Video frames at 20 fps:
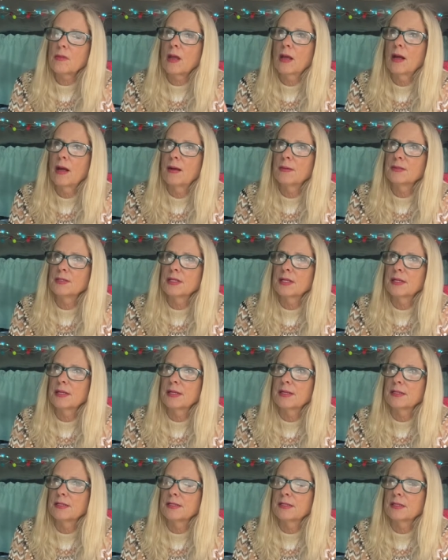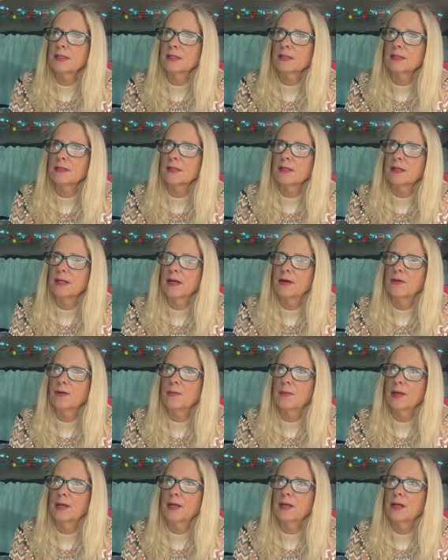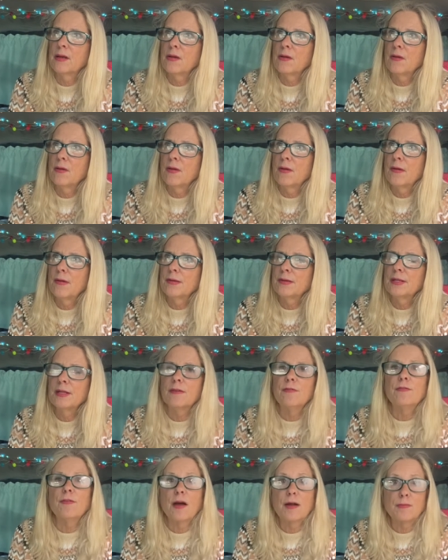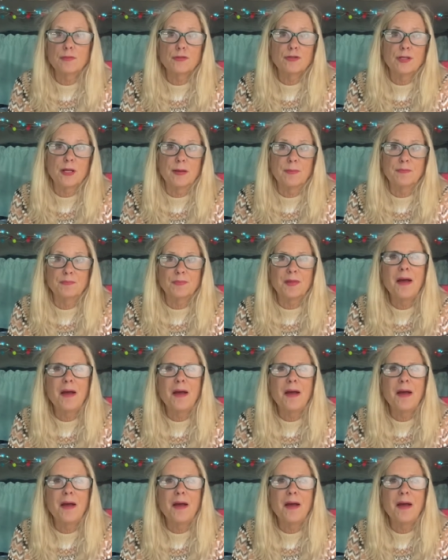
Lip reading: I was at 86 and now I'm at, 5%.